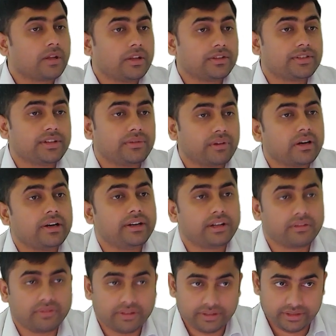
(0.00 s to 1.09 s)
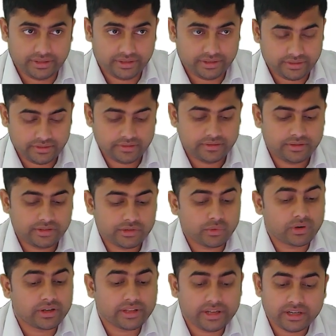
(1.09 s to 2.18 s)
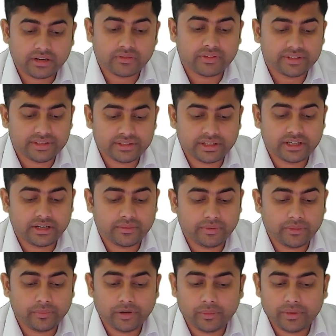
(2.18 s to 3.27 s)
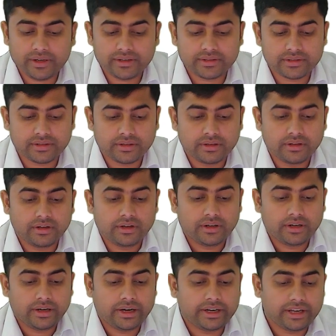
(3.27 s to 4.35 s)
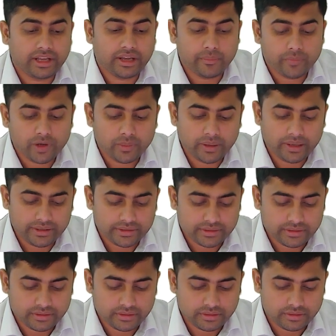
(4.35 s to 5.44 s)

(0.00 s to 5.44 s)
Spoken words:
several interfaces. So what are the interfaces it implements? It implements